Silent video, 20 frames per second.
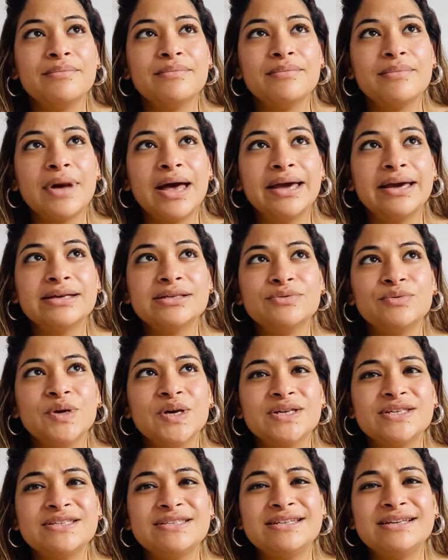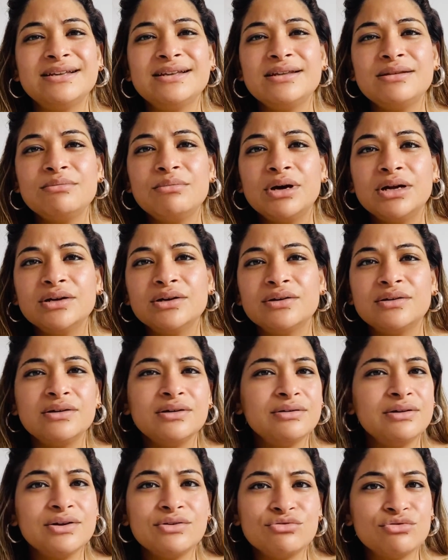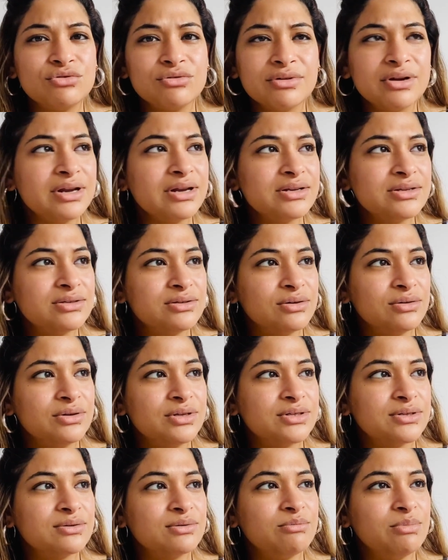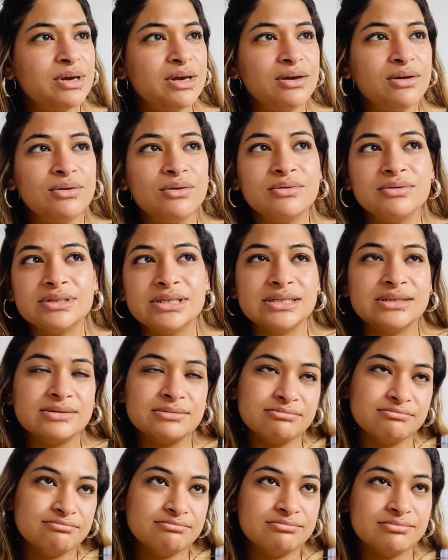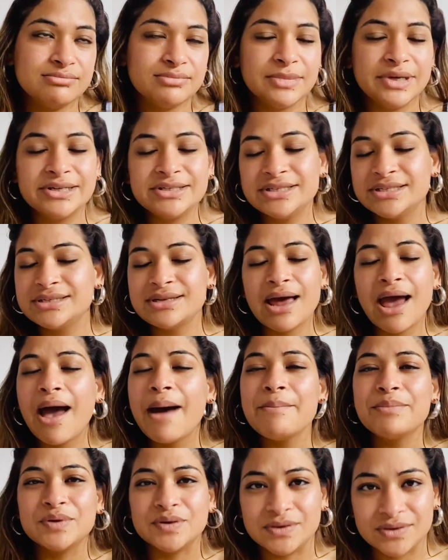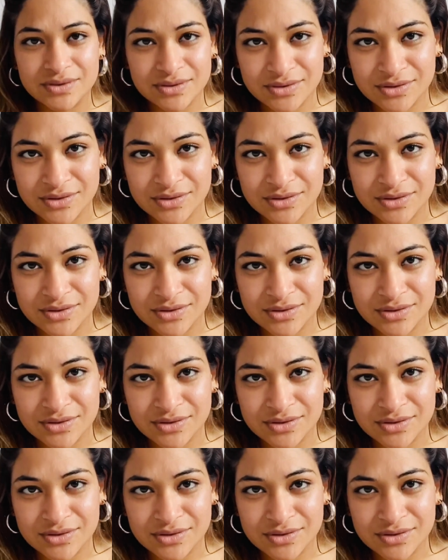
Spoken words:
I guess we are still in Mercury retrograde, so this could be, it just happens.